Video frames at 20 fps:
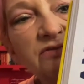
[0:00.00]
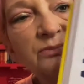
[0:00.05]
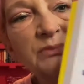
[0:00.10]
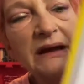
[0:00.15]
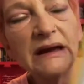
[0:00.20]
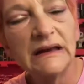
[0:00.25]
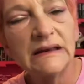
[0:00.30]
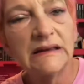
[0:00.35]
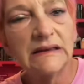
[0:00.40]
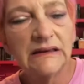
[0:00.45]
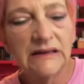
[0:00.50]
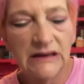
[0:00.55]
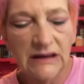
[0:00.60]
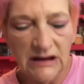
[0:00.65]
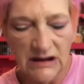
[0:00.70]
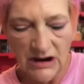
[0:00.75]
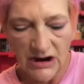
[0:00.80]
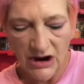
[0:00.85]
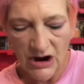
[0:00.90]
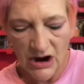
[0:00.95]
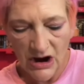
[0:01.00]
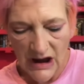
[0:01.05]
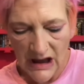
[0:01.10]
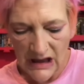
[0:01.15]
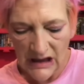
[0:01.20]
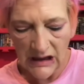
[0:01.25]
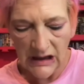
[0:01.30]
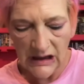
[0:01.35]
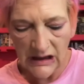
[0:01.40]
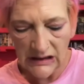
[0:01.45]
made in here,
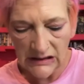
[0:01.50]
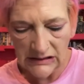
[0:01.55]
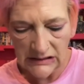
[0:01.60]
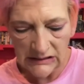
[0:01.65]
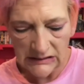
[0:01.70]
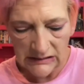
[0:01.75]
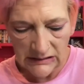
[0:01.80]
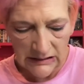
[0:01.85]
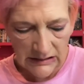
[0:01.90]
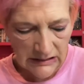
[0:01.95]
and